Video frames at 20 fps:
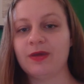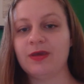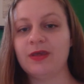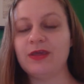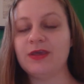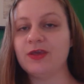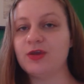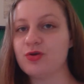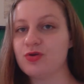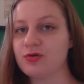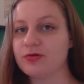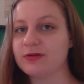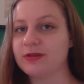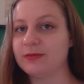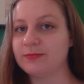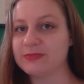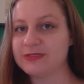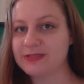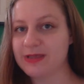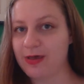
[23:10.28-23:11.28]
he cured
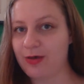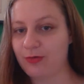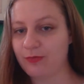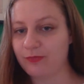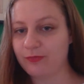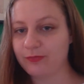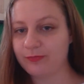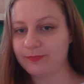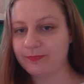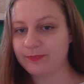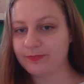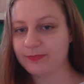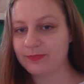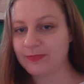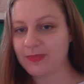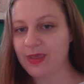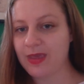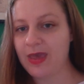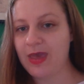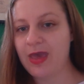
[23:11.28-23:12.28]
himself.
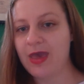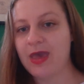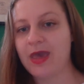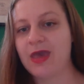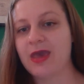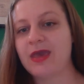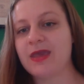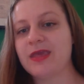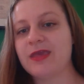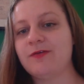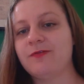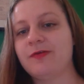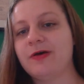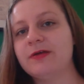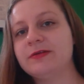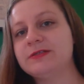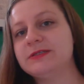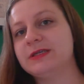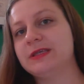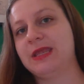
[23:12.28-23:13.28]
He
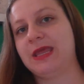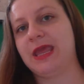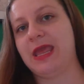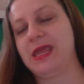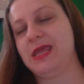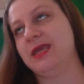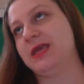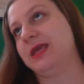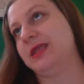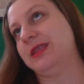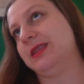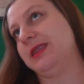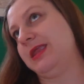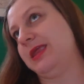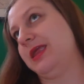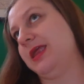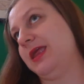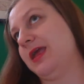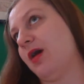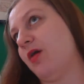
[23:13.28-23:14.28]
felt an ache in
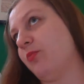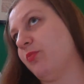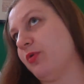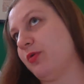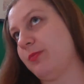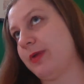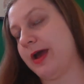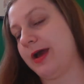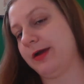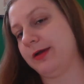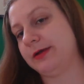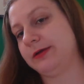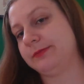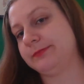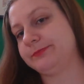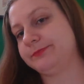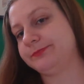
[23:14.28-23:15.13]
the upper back,